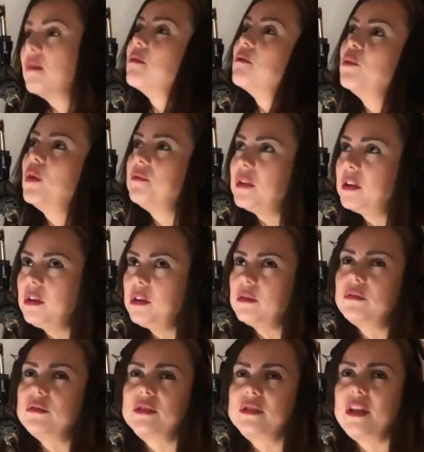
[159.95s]
with the
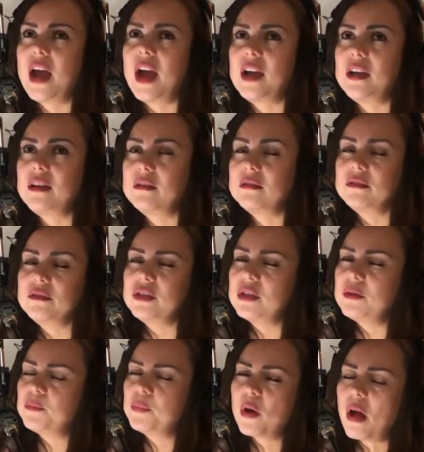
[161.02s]
news that she
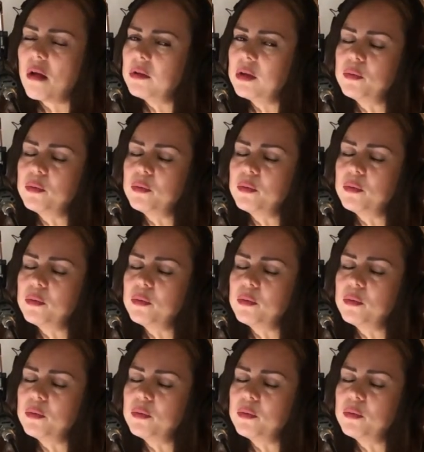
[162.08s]
probably